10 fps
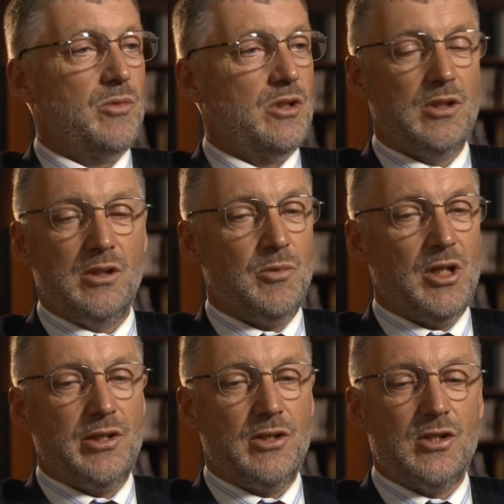and a bit
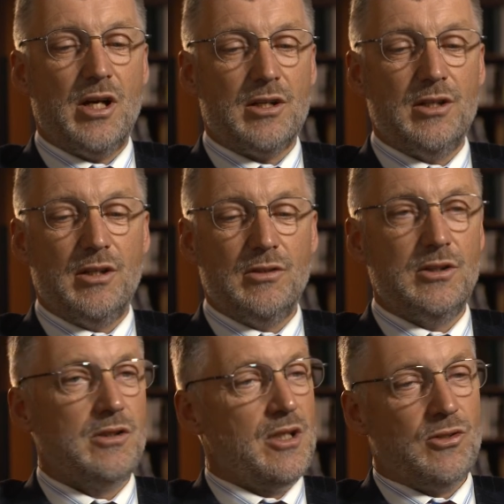like the duck, you know,
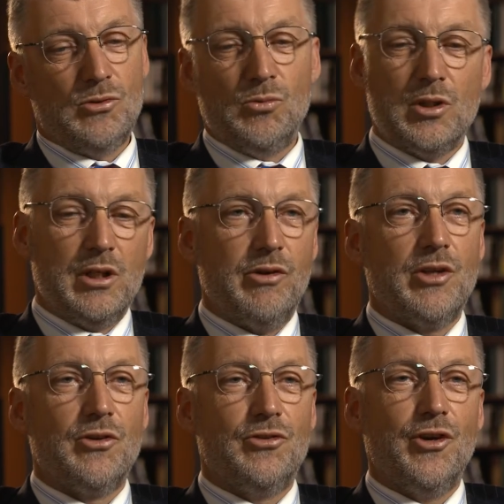it's all waddling
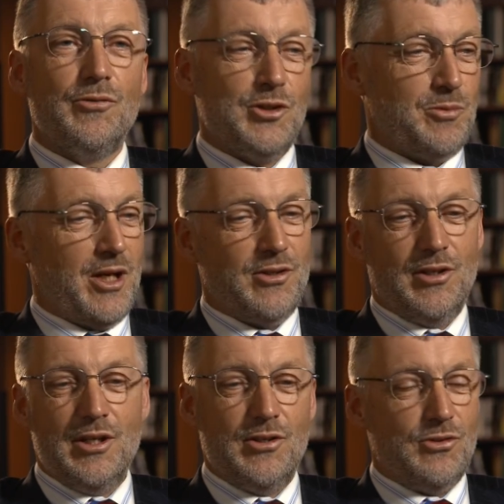around the surface, but
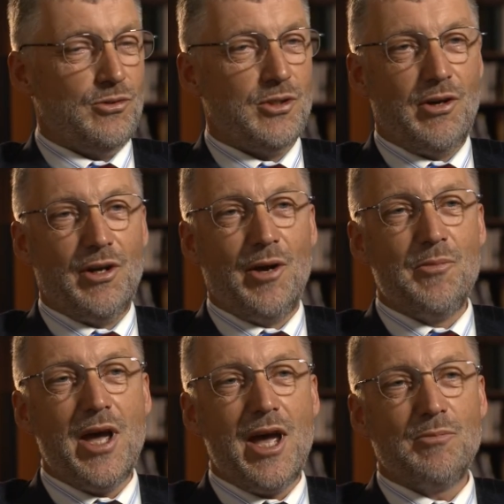underneath it's all going like
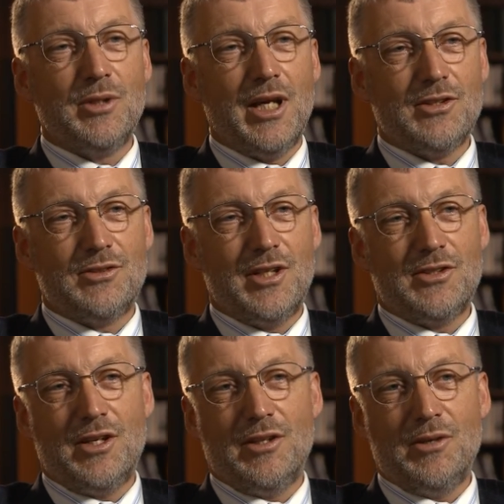mad. But that's
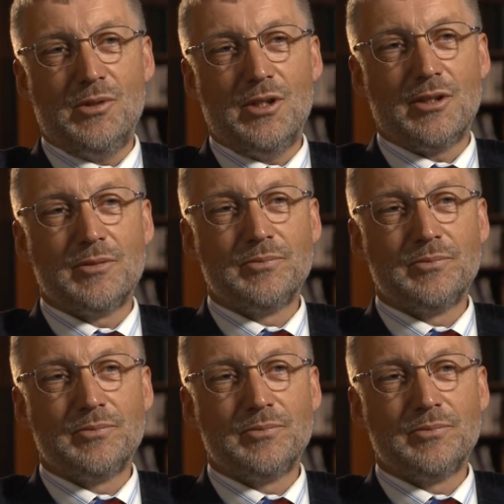how they work.